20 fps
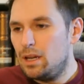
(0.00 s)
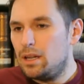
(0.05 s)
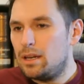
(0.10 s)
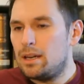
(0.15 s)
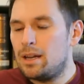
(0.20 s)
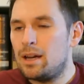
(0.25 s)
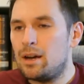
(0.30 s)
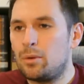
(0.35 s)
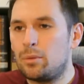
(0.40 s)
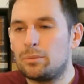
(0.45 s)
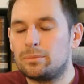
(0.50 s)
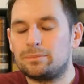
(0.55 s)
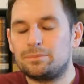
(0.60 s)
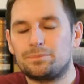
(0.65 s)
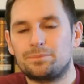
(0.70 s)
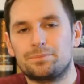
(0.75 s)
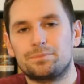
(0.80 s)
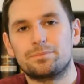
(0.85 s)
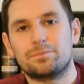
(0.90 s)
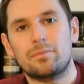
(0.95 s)
Now,
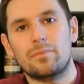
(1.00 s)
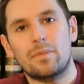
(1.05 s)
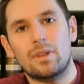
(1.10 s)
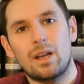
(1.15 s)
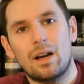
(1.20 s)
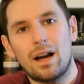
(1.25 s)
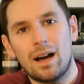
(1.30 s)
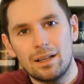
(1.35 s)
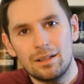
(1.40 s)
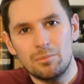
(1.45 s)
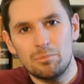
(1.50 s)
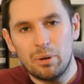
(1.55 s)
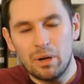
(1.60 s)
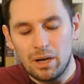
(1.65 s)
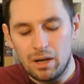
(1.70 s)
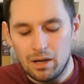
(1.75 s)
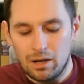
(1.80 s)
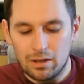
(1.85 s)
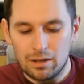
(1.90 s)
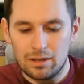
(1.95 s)
Highland
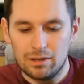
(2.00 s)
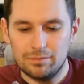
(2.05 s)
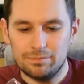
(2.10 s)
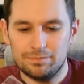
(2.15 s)
Park,